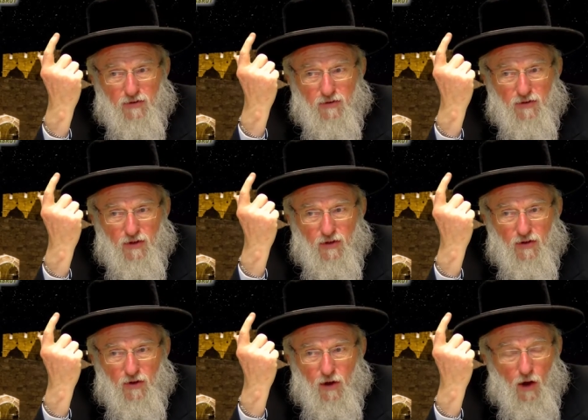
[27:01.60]
Who knows?
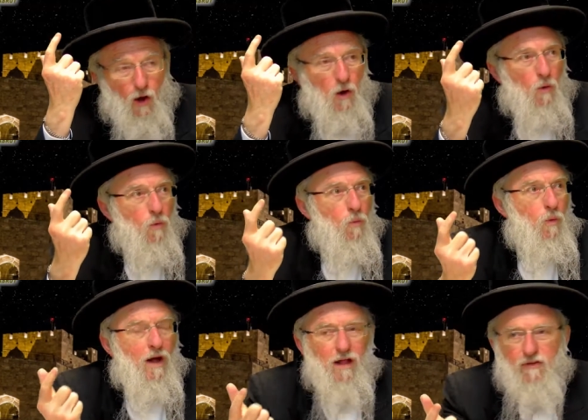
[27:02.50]
Fighting could be there.
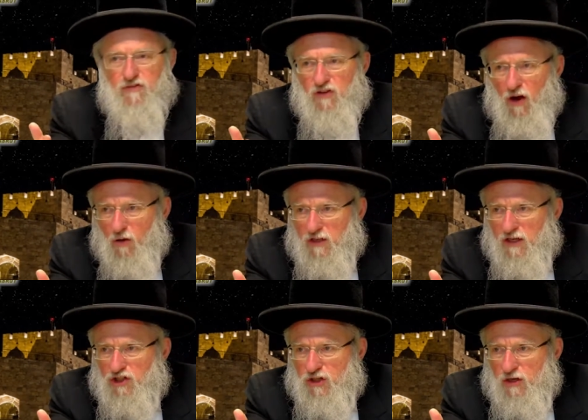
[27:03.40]
Well, if so, then
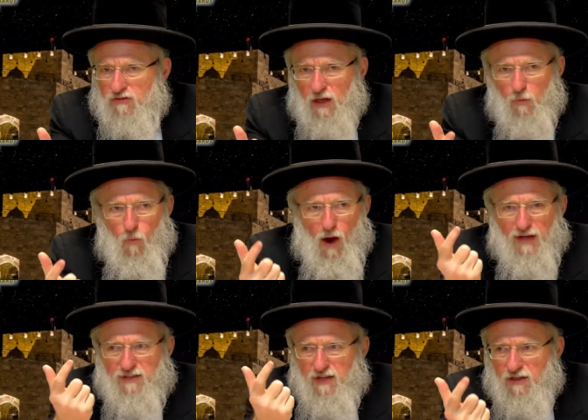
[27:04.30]
he should have said, why
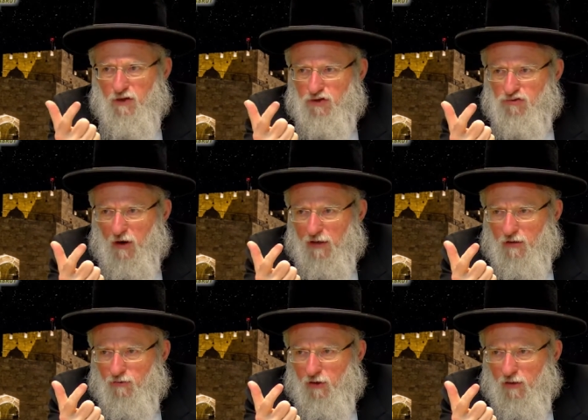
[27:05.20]
did you strike
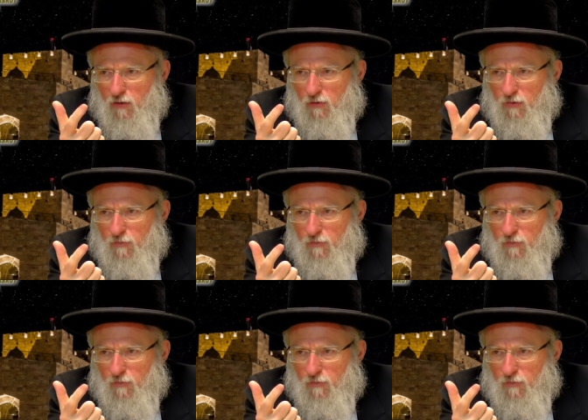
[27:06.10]
your fellow?